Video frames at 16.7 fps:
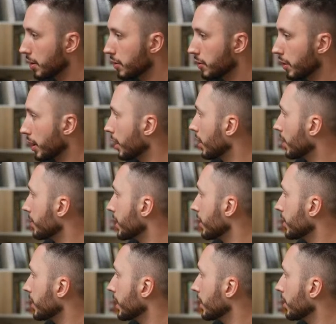So I can come
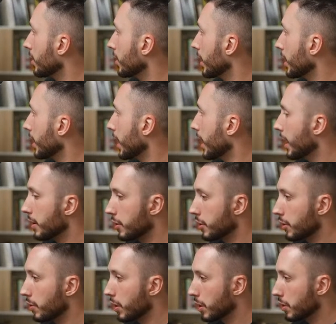down here and add
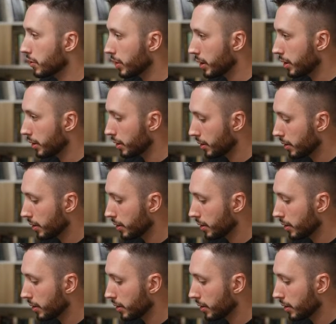200